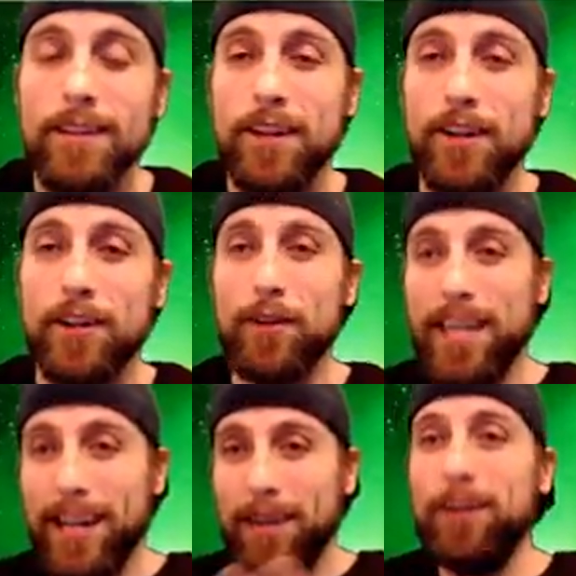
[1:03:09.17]
They're
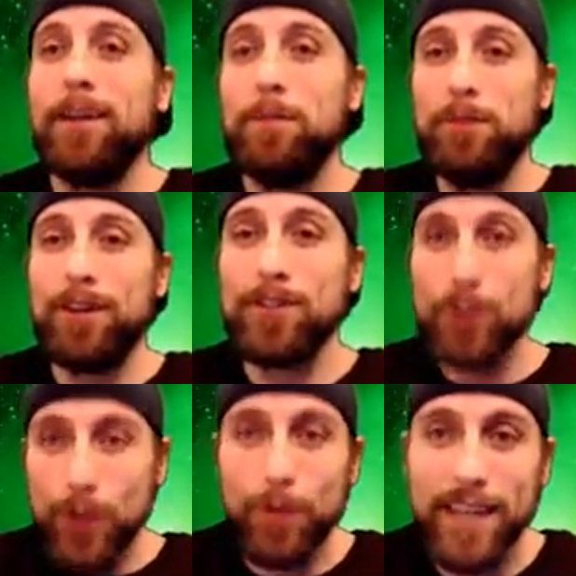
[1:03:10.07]
getting ready to put on
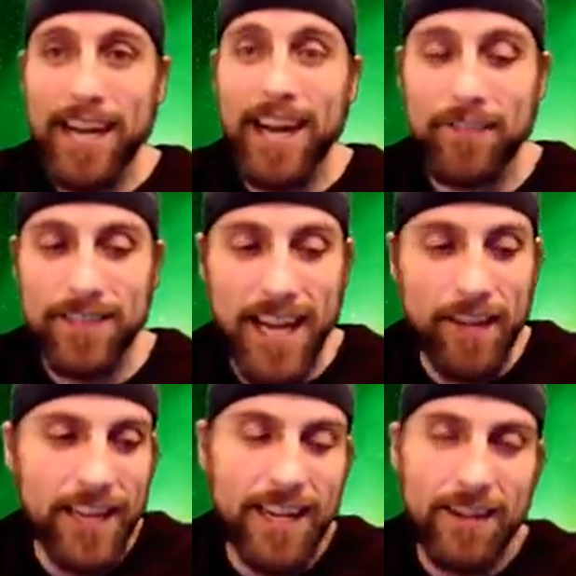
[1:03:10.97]
scuba
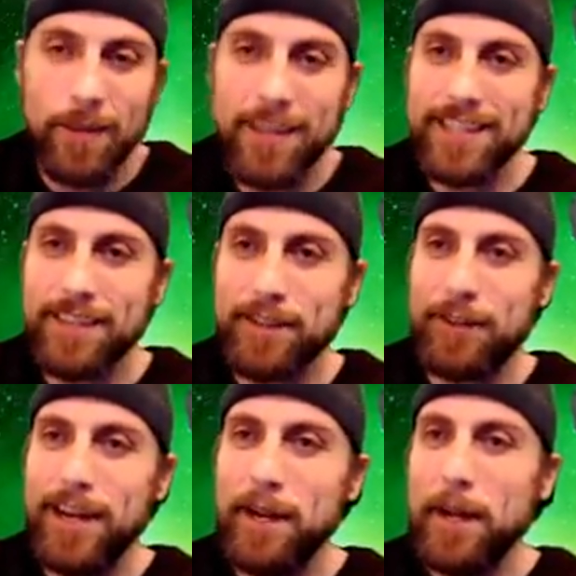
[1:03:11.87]
diving gear, basically,
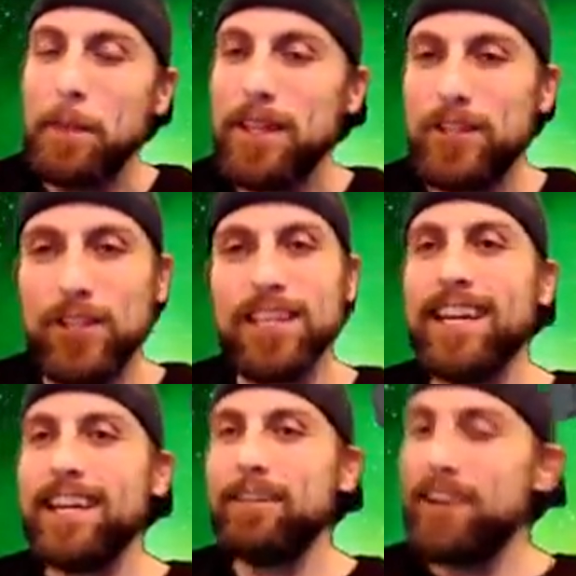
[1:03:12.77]
right? Just
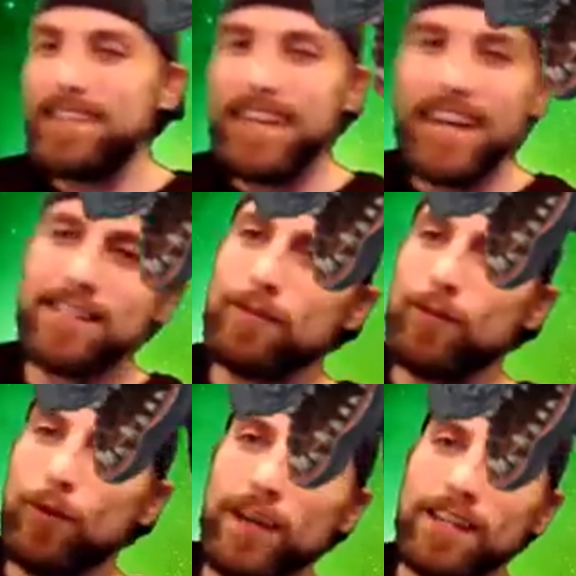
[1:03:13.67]
like in Fantastic
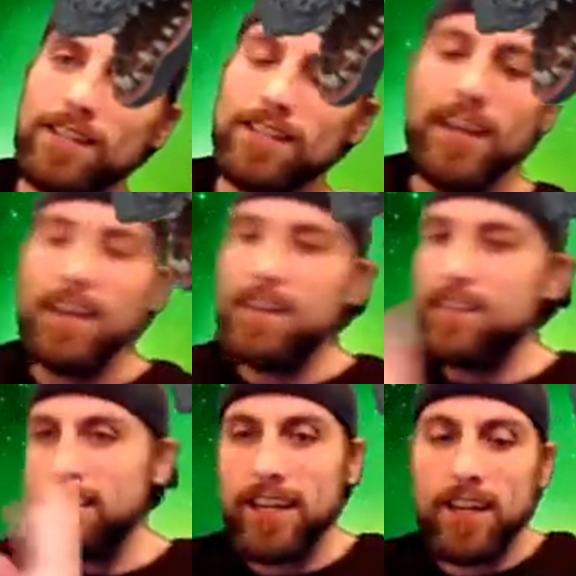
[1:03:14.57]
Voyage,
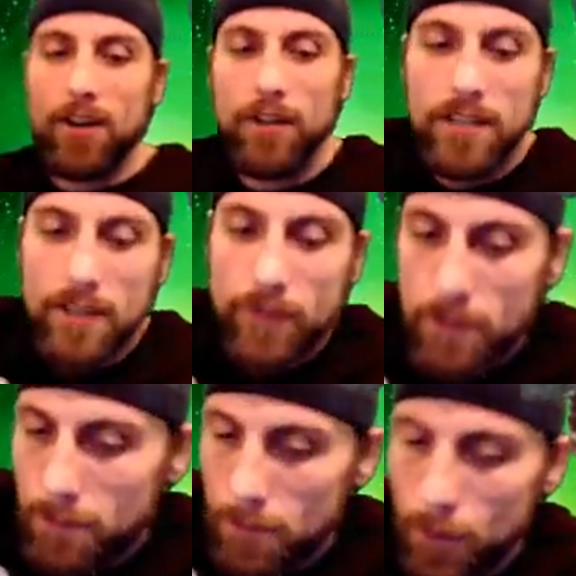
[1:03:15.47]
just like in all these
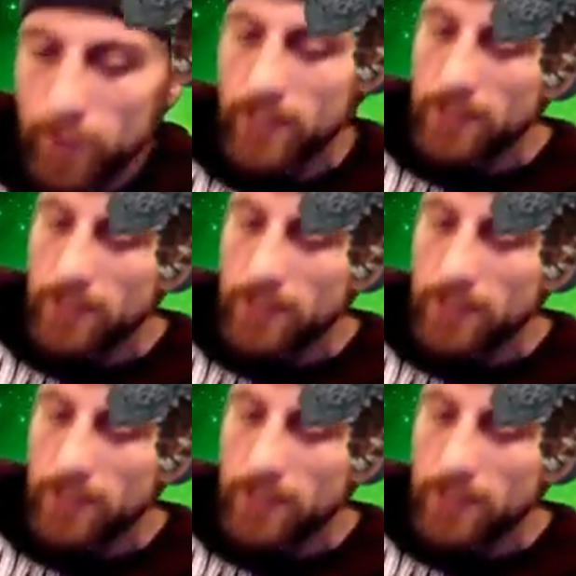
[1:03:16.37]
different movies that